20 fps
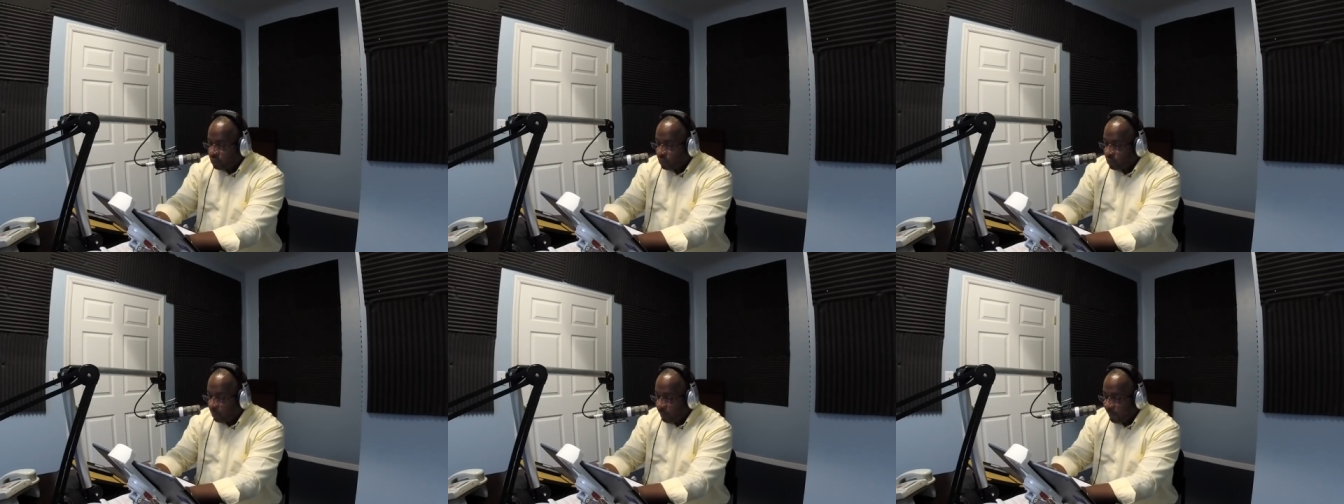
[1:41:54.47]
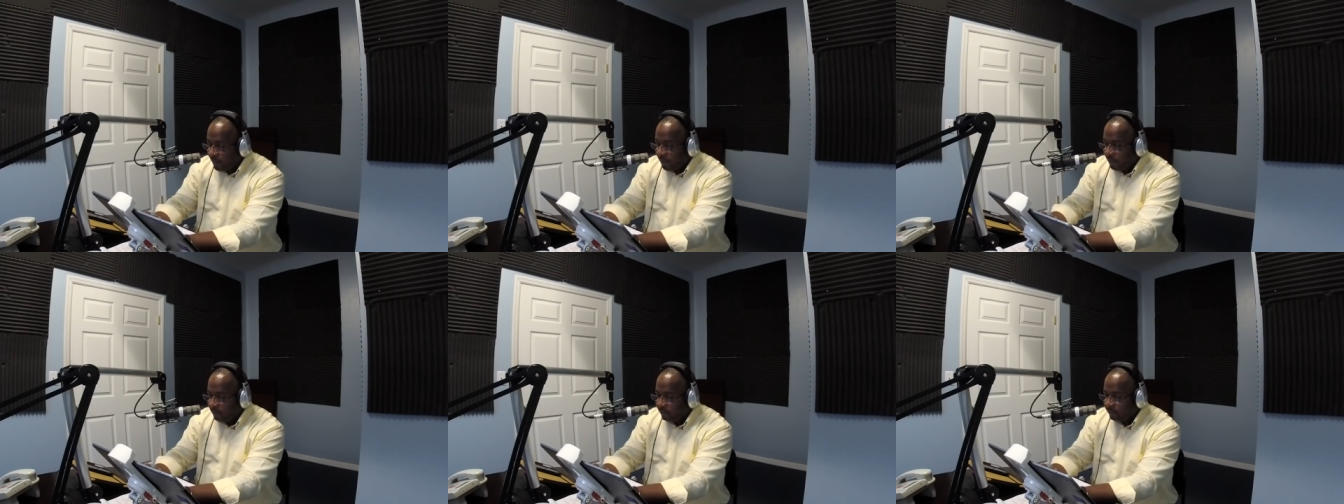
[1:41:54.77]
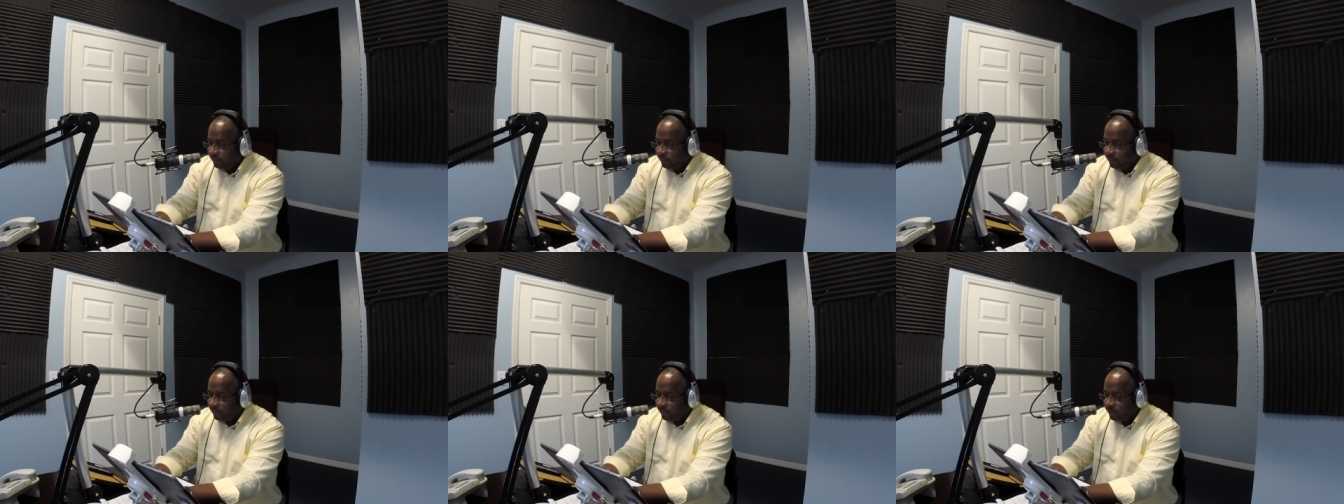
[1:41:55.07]

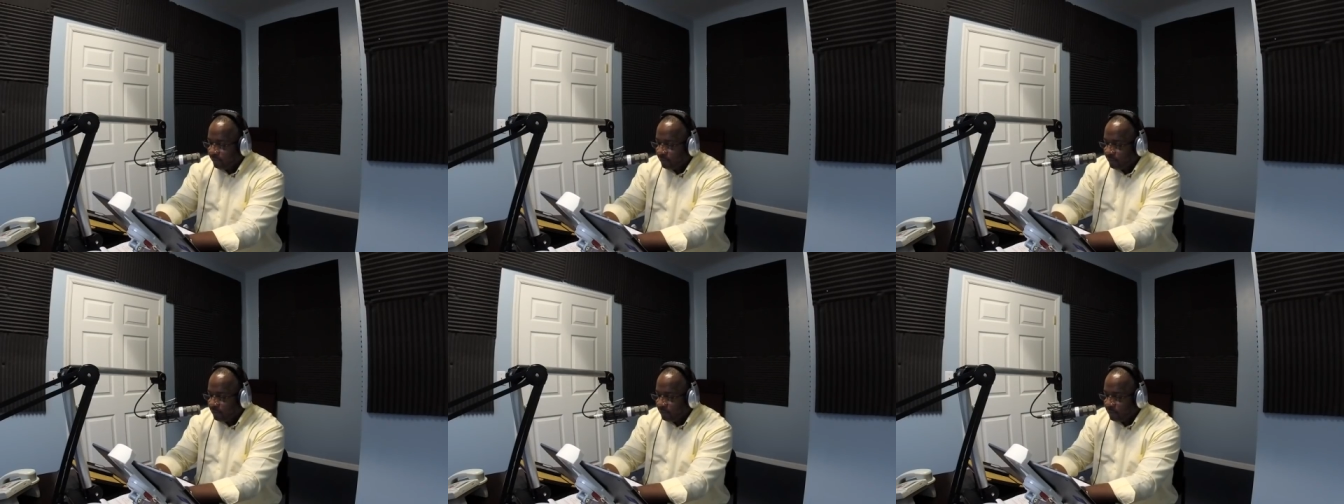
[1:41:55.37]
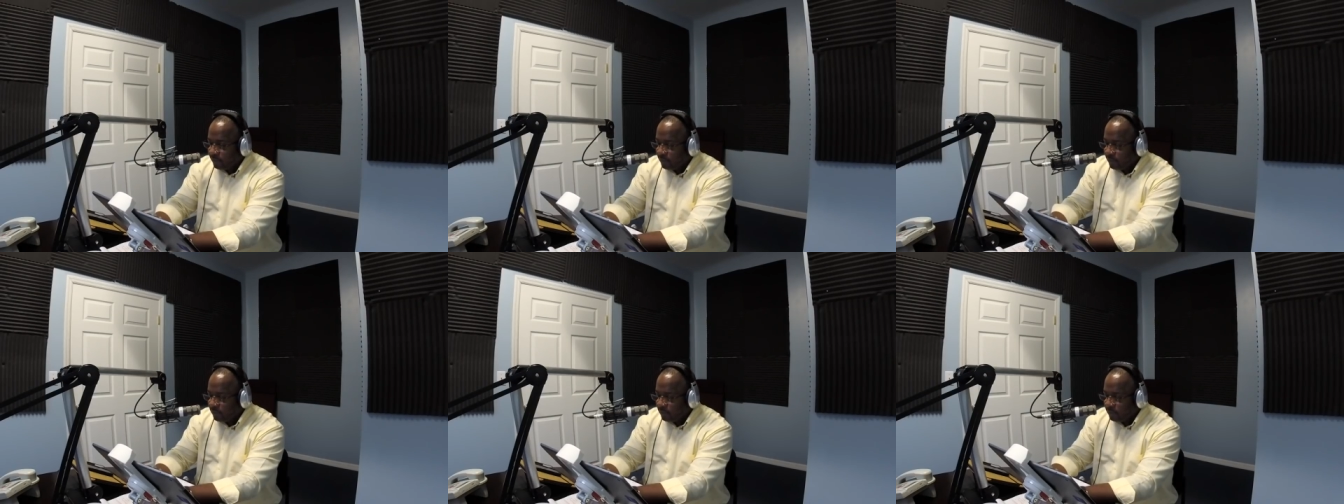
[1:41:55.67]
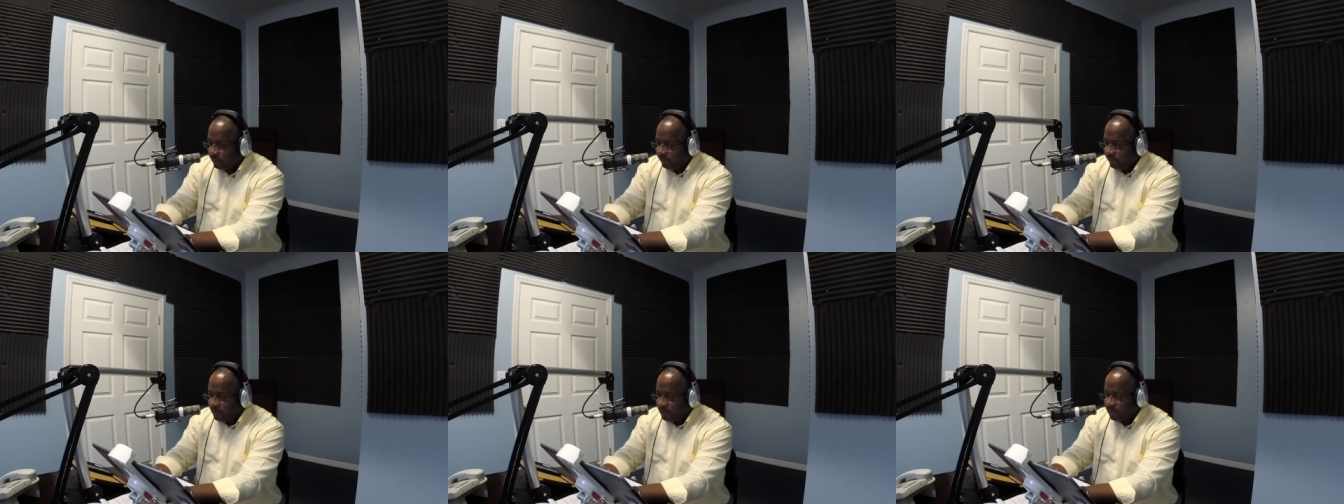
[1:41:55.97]
12
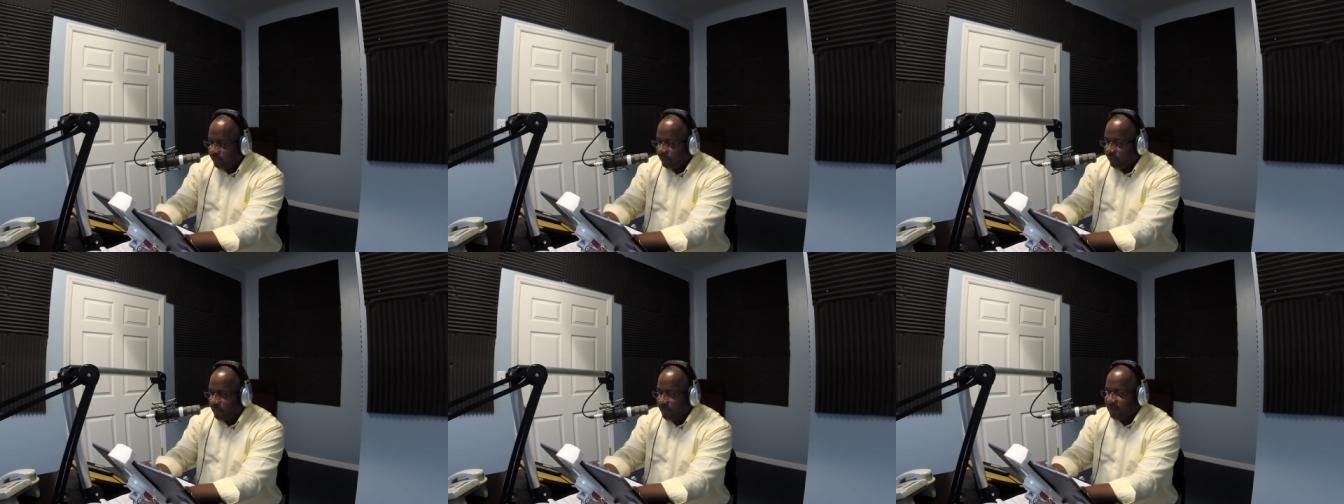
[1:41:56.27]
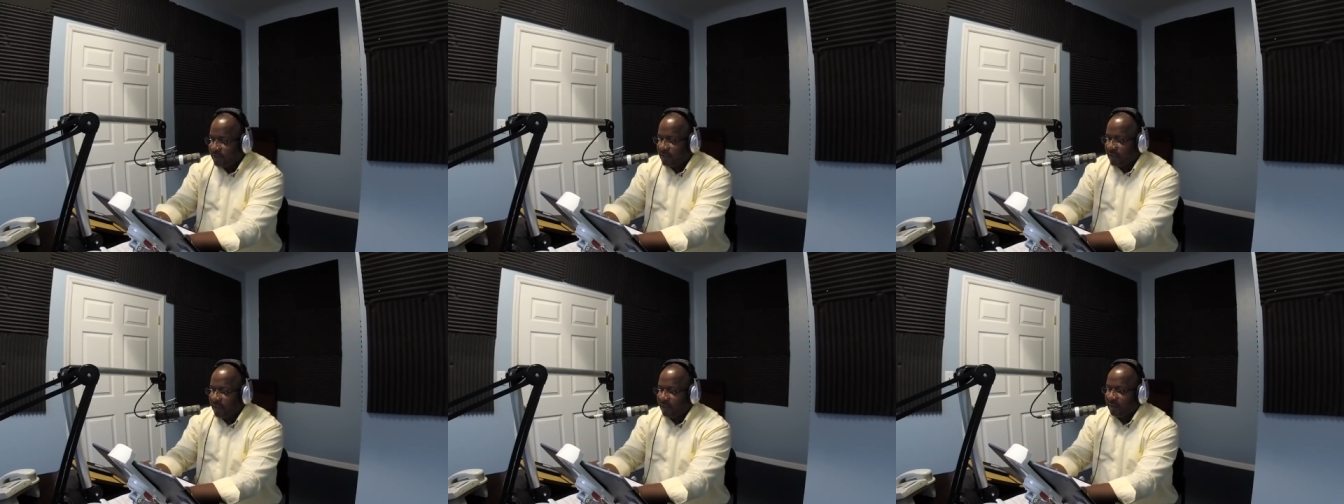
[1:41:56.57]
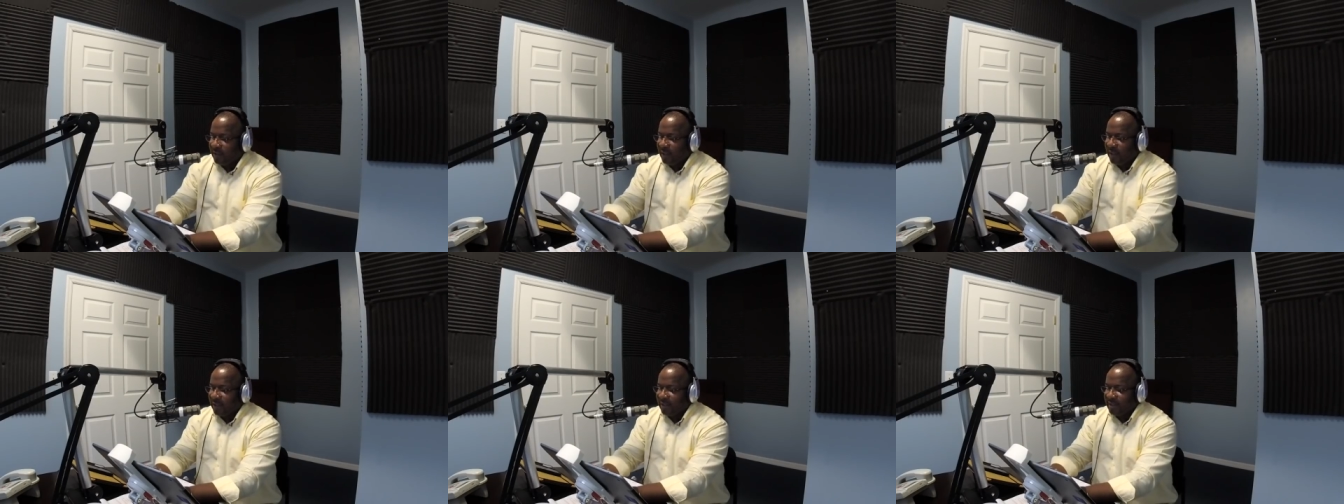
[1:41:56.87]
to verse 14. Now,